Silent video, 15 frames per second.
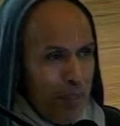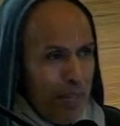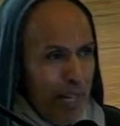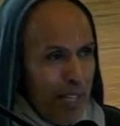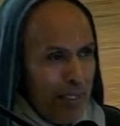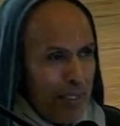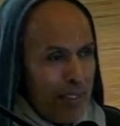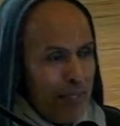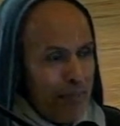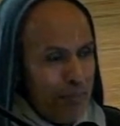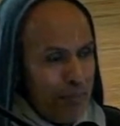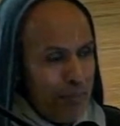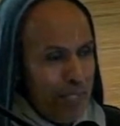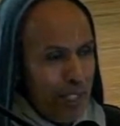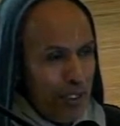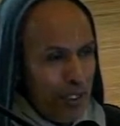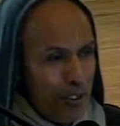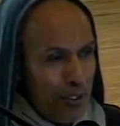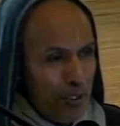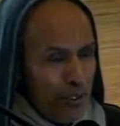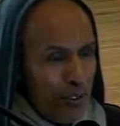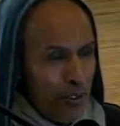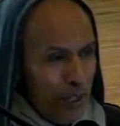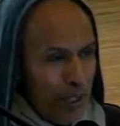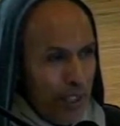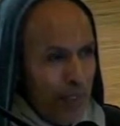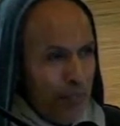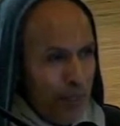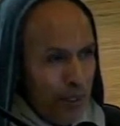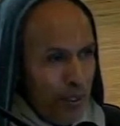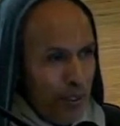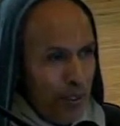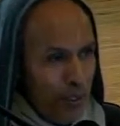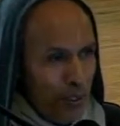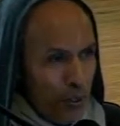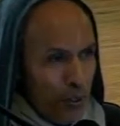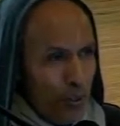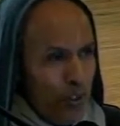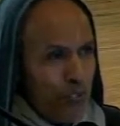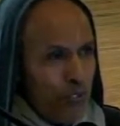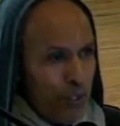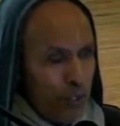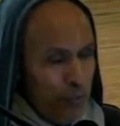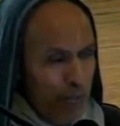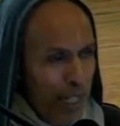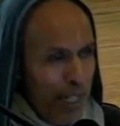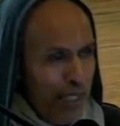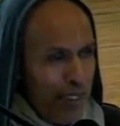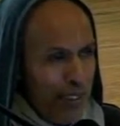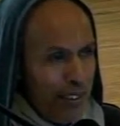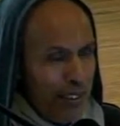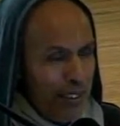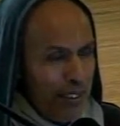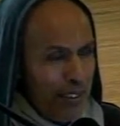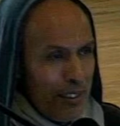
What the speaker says: A man, a stoic, dutiful man,